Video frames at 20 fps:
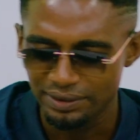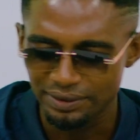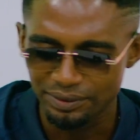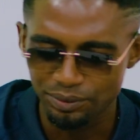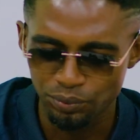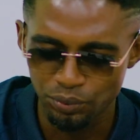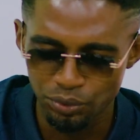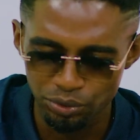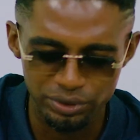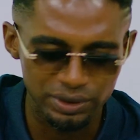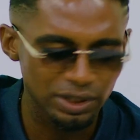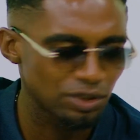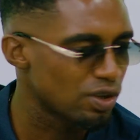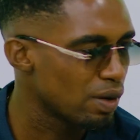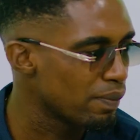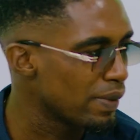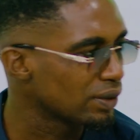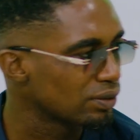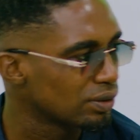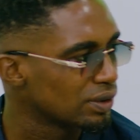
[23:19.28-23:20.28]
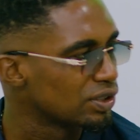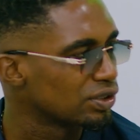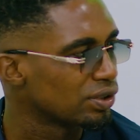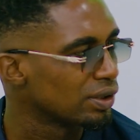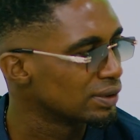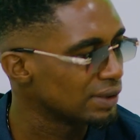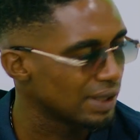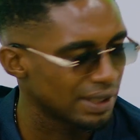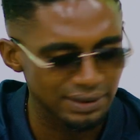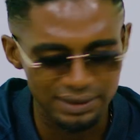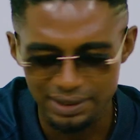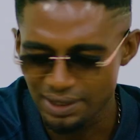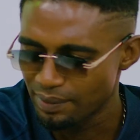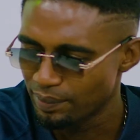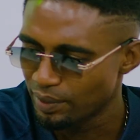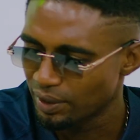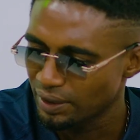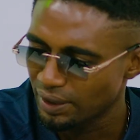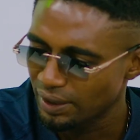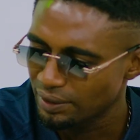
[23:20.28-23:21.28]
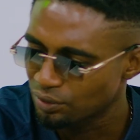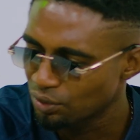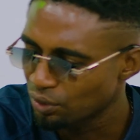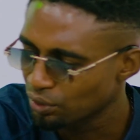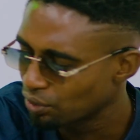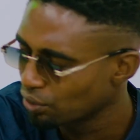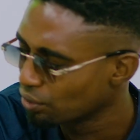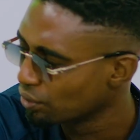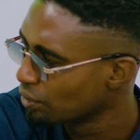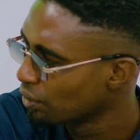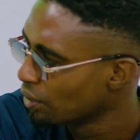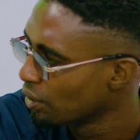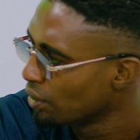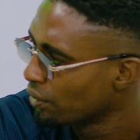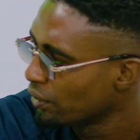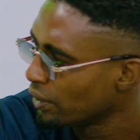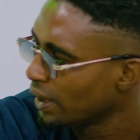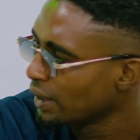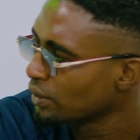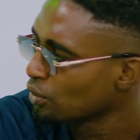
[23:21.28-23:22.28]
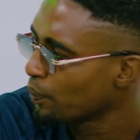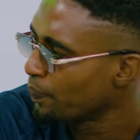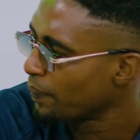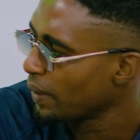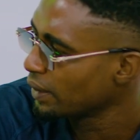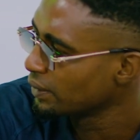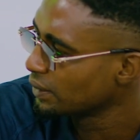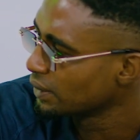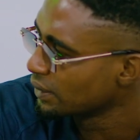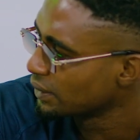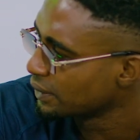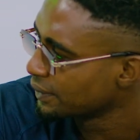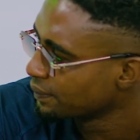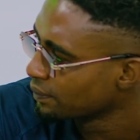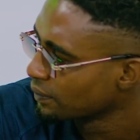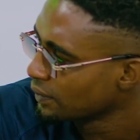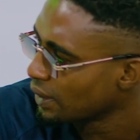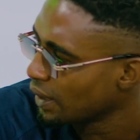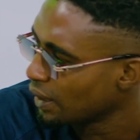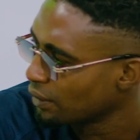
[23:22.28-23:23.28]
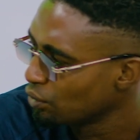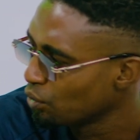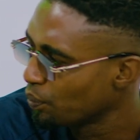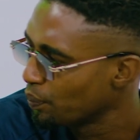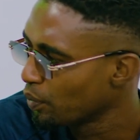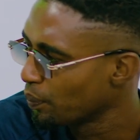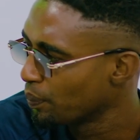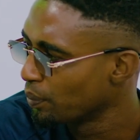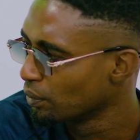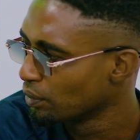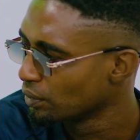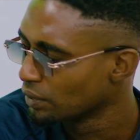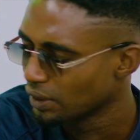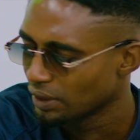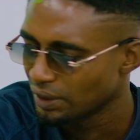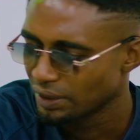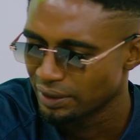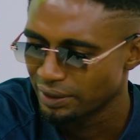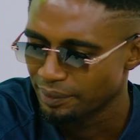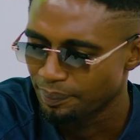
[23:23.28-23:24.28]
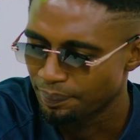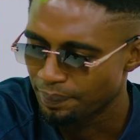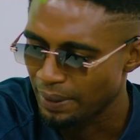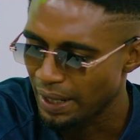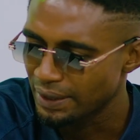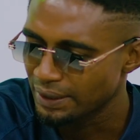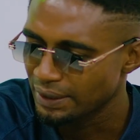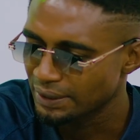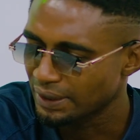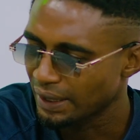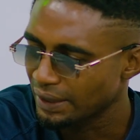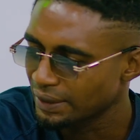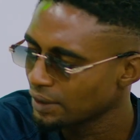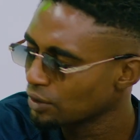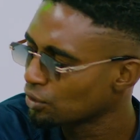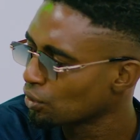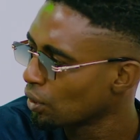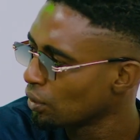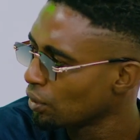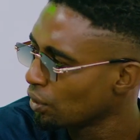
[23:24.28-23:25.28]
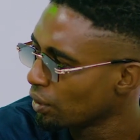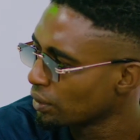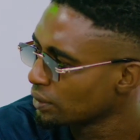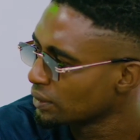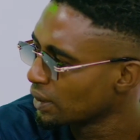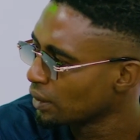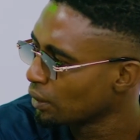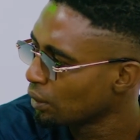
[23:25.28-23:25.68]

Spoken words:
we will still come back to the Sundowns game, but let's go to Orlando Pirates and Lupopo. Pirates, against all odds, they